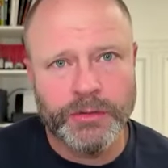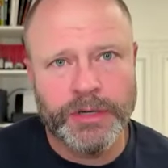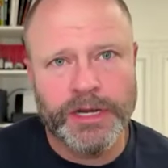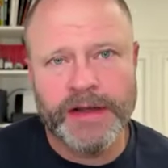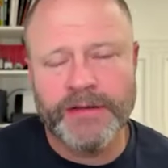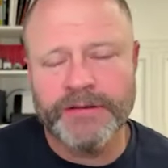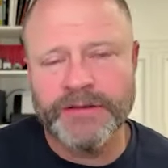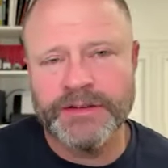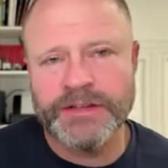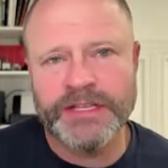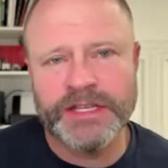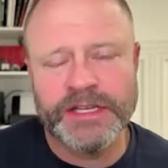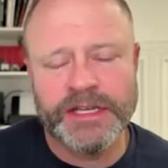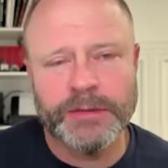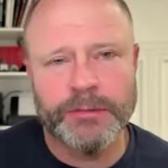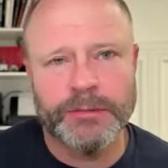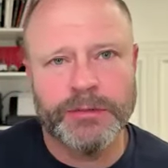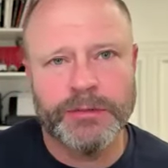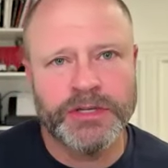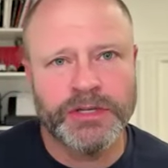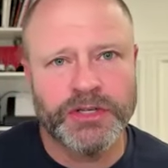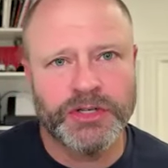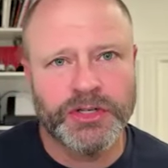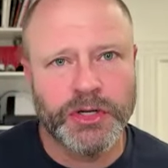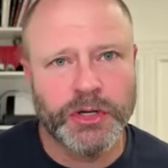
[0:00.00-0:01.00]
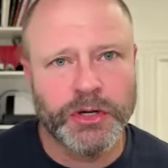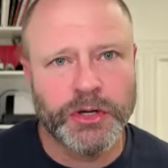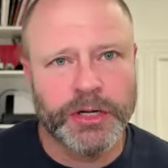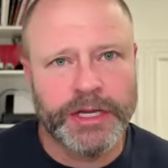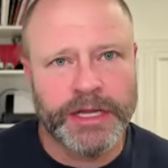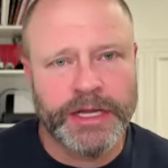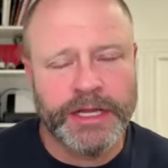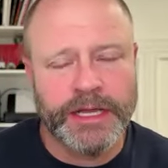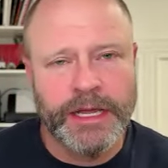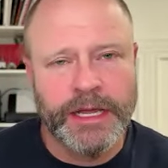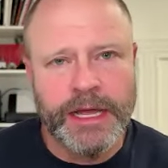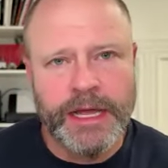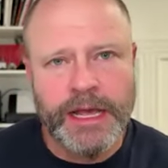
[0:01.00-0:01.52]
And obviously, it was a
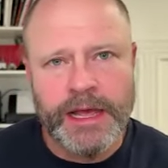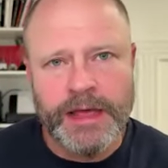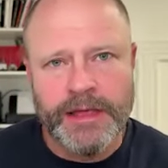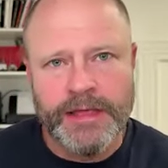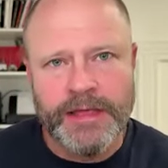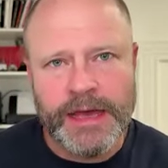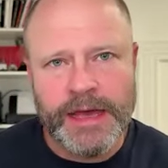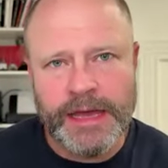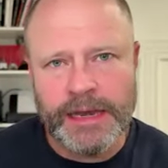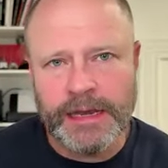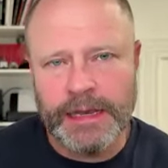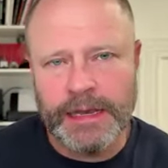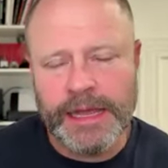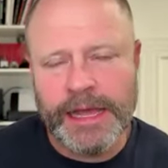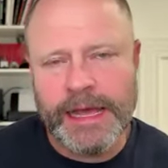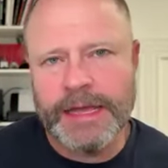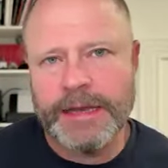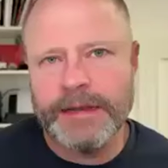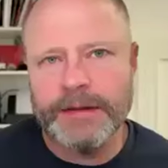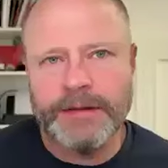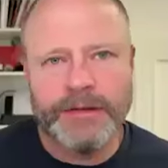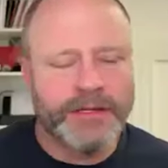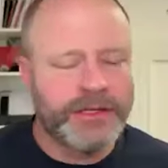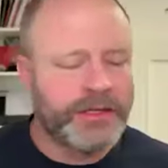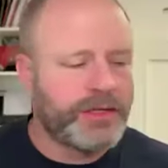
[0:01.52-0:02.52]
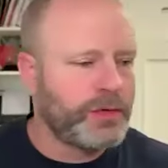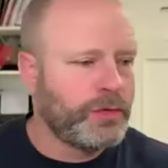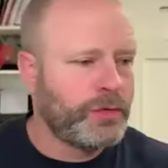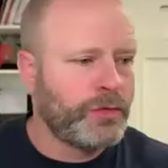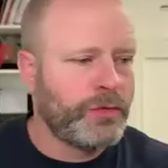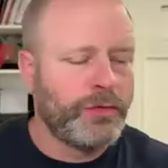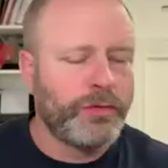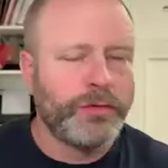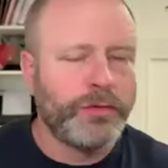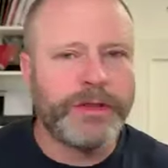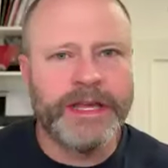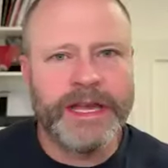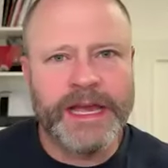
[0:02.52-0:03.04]
journey that led
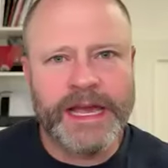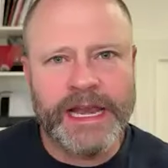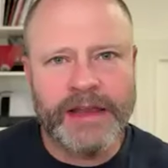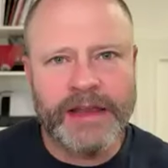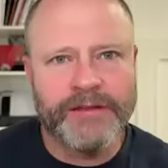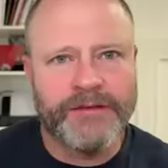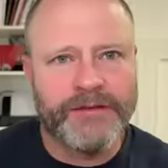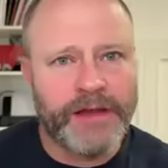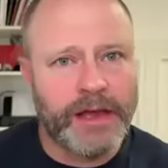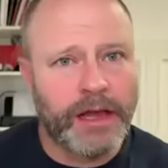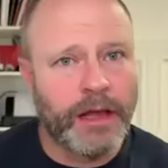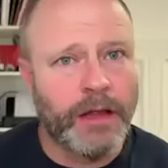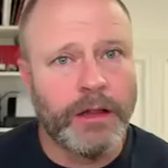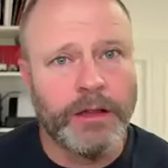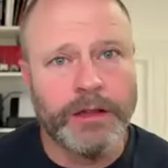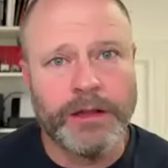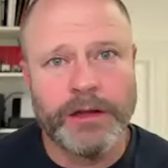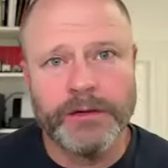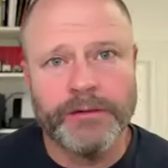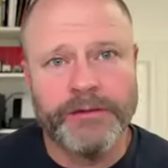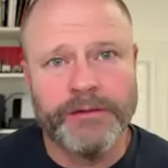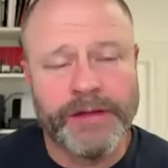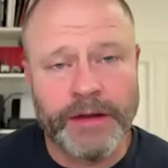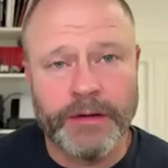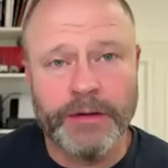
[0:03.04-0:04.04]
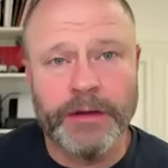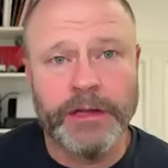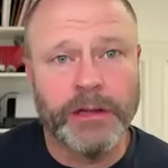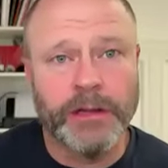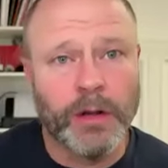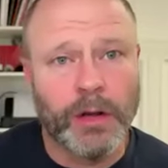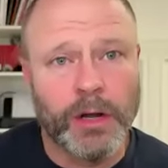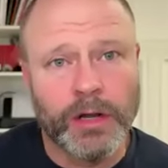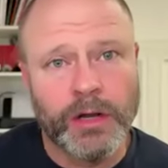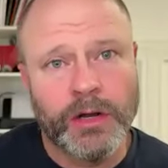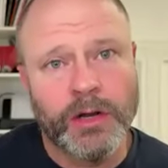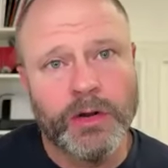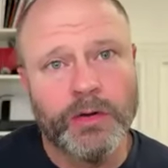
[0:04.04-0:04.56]
to the NFL and a very
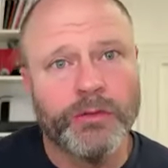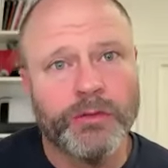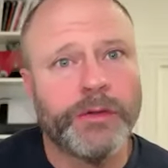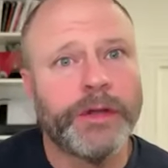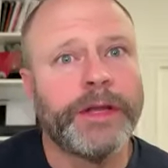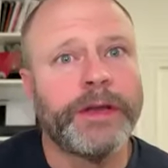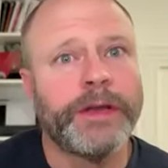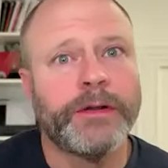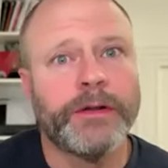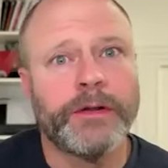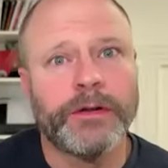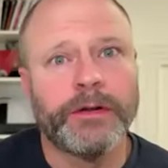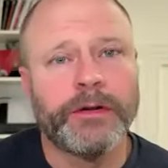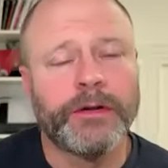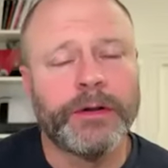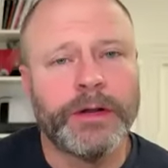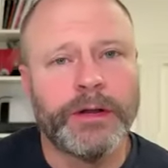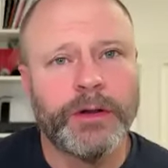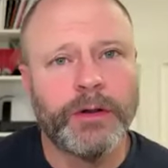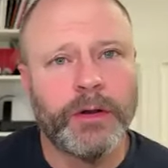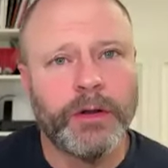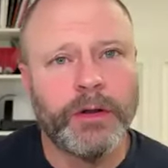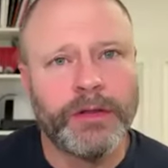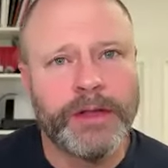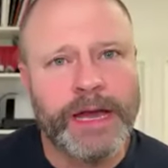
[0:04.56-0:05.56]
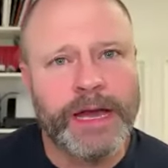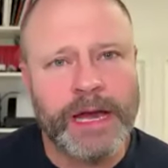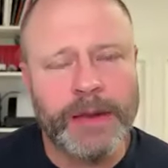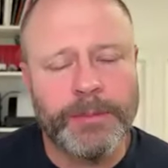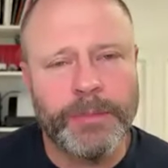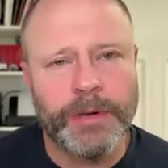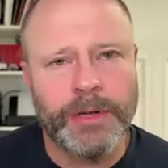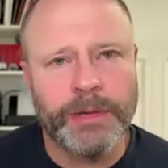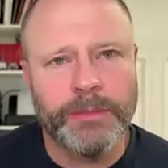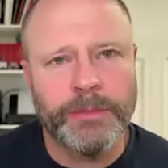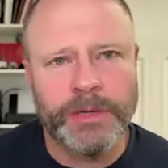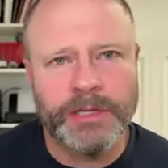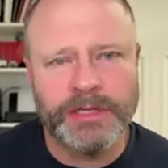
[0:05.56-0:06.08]
long career and all that.
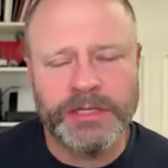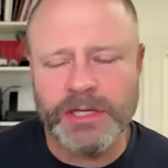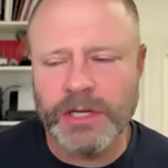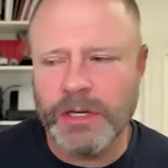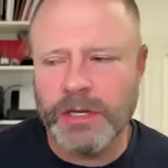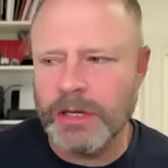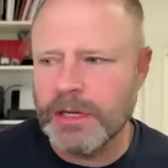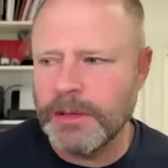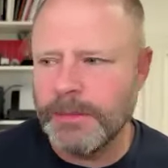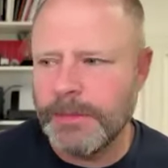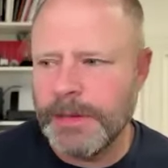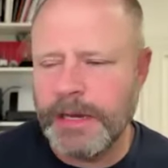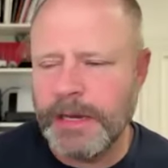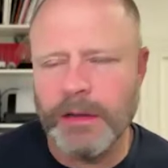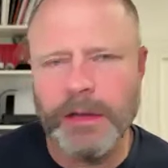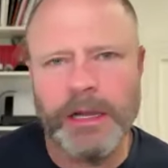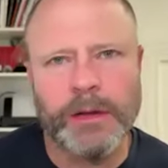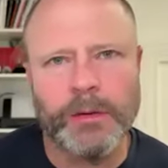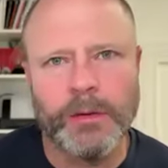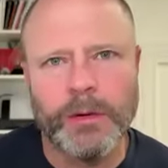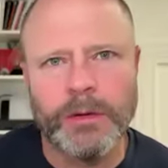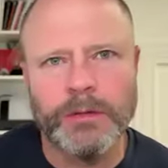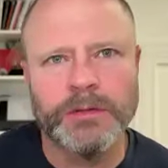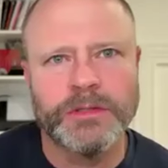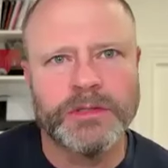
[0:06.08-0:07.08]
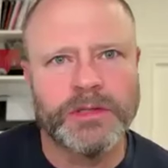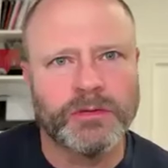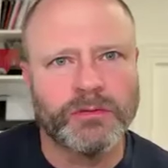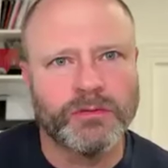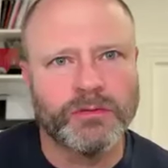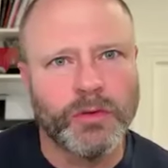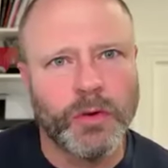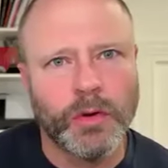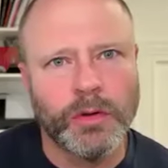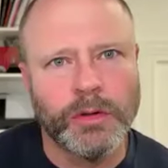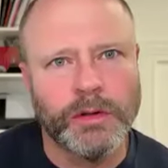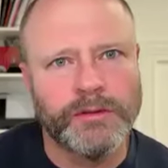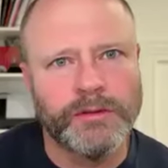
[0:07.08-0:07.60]
But talk about like what was the
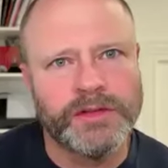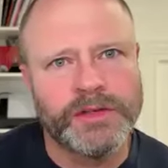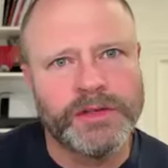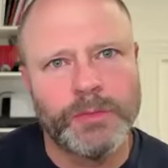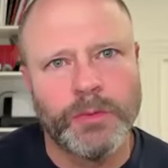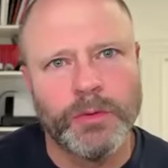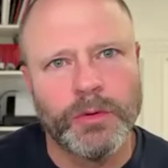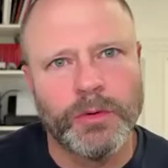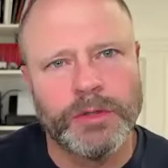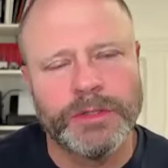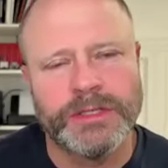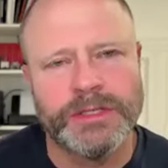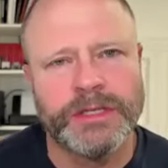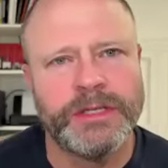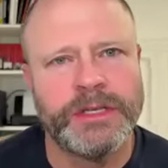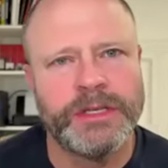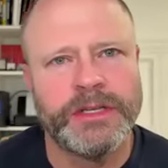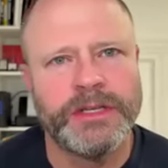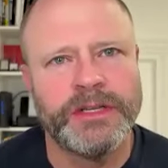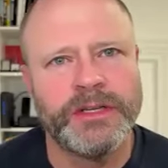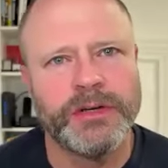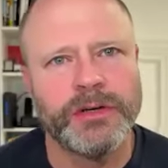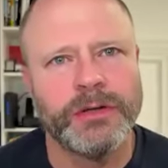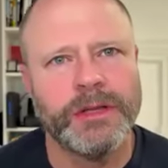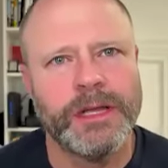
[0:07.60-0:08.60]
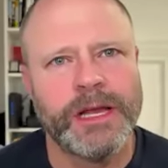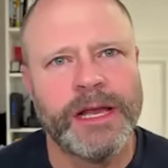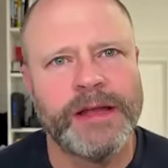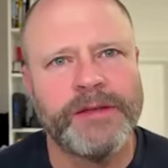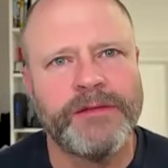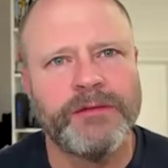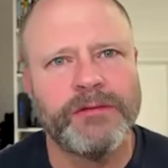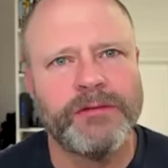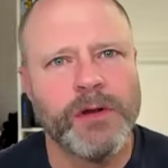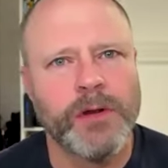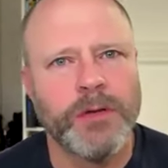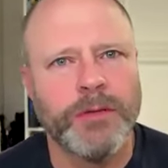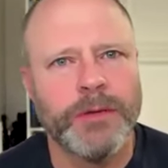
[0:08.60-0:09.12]
role of sports in your life
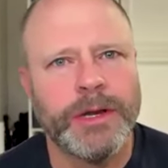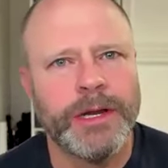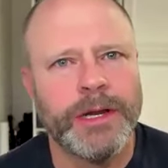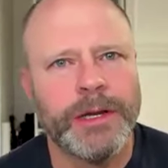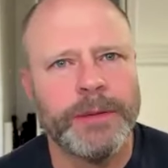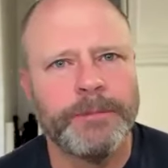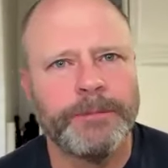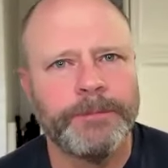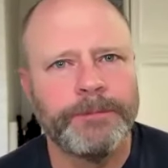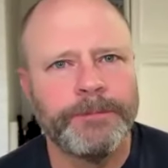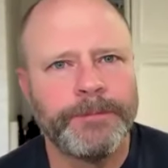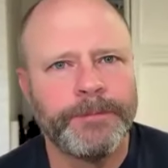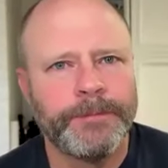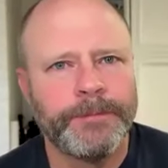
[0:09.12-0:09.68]
growing up?